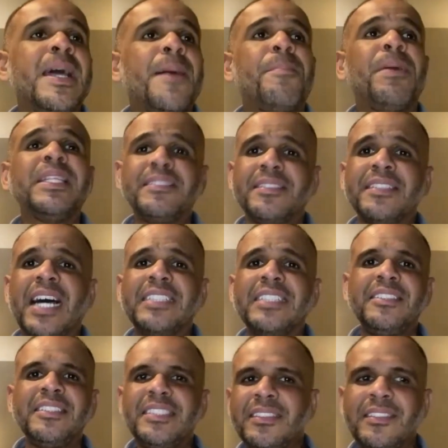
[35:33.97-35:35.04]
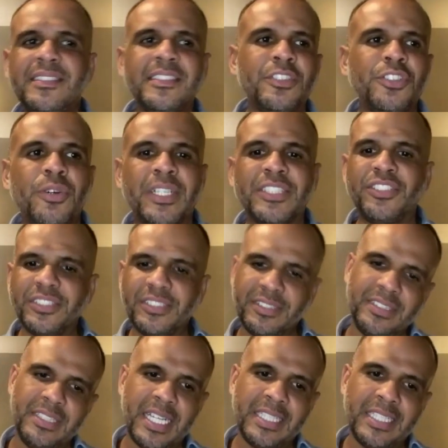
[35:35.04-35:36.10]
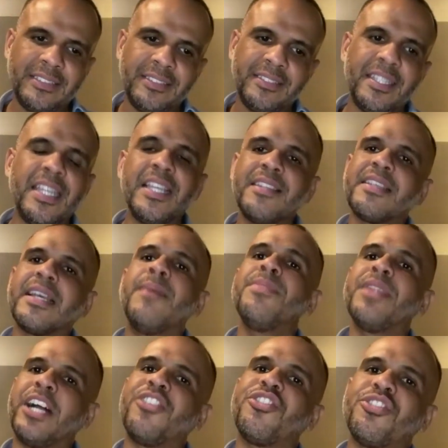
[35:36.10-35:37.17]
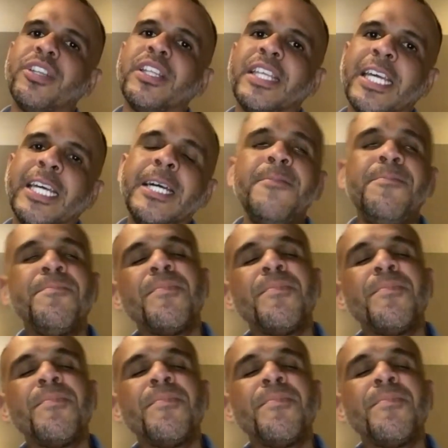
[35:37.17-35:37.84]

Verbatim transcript: But I didn't, you know, I just let things come naturally, yeah?